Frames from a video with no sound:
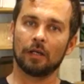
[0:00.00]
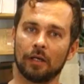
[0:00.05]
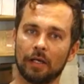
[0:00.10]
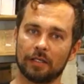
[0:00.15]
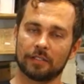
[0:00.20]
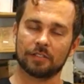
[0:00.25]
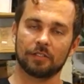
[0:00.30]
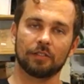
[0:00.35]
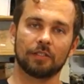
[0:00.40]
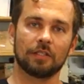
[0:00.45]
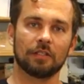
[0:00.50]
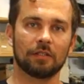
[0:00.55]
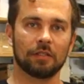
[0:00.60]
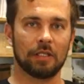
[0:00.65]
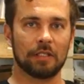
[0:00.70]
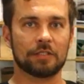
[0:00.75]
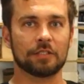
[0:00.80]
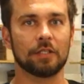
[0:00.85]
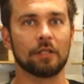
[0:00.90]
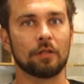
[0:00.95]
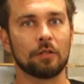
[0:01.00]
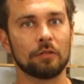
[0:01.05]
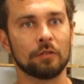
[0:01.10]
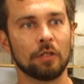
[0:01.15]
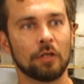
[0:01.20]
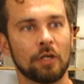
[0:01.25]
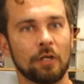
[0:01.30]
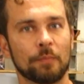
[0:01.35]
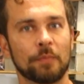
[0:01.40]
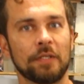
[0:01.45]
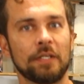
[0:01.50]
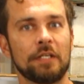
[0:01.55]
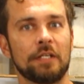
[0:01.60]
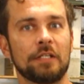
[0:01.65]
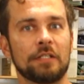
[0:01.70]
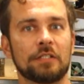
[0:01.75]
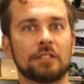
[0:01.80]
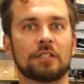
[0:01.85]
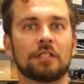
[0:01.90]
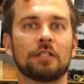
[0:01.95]
Alright, so let's load up
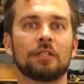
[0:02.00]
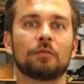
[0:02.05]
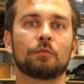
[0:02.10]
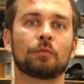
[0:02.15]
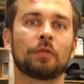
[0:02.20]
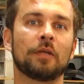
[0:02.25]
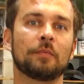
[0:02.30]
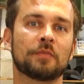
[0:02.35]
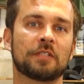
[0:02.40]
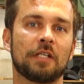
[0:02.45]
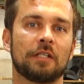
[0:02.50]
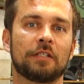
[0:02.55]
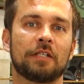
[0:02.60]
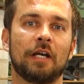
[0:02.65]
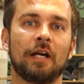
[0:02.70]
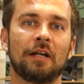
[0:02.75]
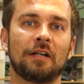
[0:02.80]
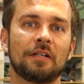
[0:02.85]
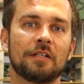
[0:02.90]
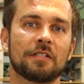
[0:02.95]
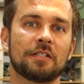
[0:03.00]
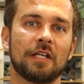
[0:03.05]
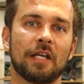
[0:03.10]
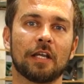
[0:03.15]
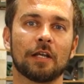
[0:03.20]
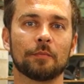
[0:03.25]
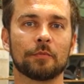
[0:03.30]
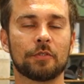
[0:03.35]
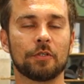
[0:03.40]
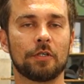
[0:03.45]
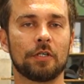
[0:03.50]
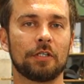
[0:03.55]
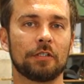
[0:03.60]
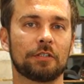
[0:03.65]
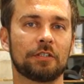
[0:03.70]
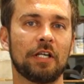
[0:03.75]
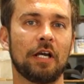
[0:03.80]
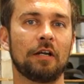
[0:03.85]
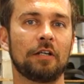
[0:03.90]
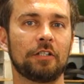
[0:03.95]
these rims and tires, take them to our
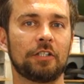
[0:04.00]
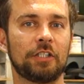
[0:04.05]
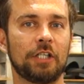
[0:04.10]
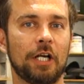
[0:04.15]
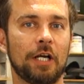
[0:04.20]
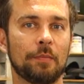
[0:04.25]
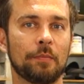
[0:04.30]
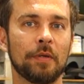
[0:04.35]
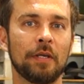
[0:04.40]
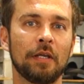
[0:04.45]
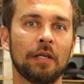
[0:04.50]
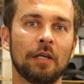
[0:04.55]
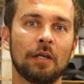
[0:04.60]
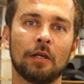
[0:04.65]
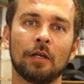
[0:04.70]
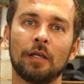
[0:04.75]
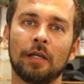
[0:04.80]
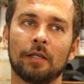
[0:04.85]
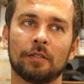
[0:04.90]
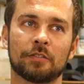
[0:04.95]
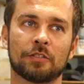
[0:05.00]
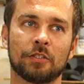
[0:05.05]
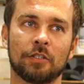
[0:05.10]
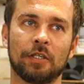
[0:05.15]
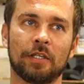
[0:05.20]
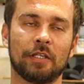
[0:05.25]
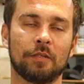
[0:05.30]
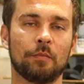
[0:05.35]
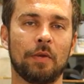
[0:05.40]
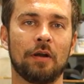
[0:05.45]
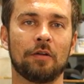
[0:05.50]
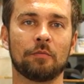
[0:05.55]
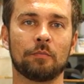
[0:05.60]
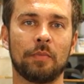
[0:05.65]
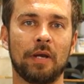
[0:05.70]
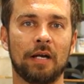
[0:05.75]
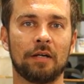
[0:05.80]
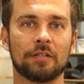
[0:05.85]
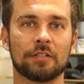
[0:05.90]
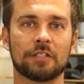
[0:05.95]
tire shop so they can mount and
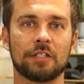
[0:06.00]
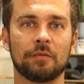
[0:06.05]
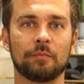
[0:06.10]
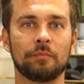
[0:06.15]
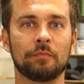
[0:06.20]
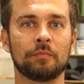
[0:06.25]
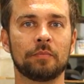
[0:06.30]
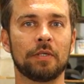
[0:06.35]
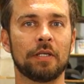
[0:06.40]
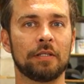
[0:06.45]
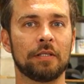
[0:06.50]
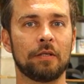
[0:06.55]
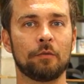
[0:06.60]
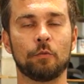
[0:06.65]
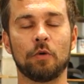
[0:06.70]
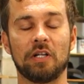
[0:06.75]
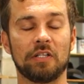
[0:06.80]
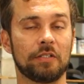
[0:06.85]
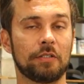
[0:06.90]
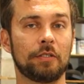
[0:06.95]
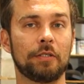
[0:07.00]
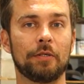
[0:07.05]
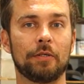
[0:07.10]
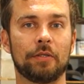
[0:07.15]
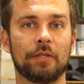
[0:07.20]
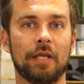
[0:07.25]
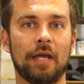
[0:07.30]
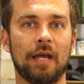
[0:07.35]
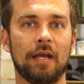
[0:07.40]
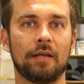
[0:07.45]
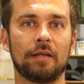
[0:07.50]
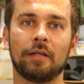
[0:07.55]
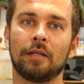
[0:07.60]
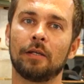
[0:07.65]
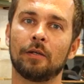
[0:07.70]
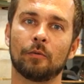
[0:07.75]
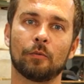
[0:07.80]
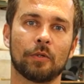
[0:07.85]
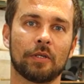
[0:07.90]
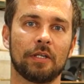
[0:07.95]
balance them, and then while they're doing that,
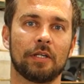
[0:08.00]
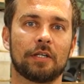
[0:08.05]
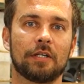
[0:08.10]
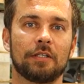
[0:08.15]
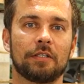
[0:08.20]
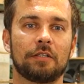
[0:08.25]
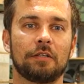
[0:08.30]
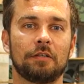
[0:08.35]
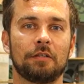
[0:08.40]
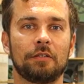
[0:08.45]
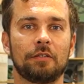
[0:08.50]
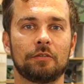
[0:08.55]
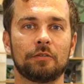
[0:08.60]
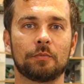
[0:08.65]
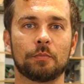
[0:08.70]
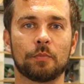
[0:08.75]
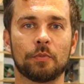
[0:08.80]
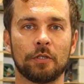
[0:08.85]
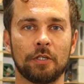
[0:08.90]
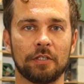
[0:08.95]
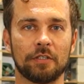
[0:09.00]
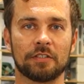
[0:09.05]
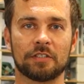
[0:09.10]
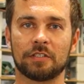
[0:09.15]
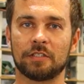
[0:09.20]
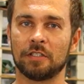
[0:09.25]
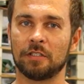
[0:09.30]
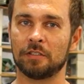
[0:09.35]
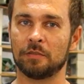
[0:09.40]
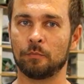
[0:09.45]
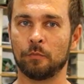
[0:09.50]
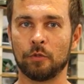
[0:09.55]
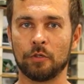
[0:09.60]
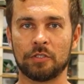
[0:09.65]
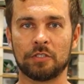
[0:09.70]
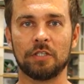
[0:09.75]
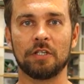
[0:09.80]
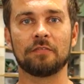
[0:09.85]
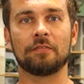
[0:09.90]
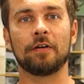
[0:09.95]
we're going to continue putting more
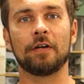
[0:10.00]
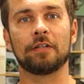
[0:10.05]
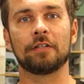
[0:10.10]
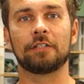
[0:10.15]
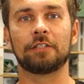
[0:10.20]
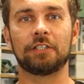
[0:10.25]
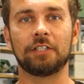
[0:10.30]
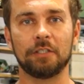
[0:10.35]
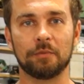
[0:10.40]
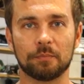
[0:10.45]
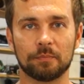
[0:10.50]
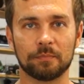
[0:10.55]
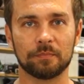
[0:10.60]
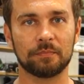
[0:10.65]
stuff on the Jeep.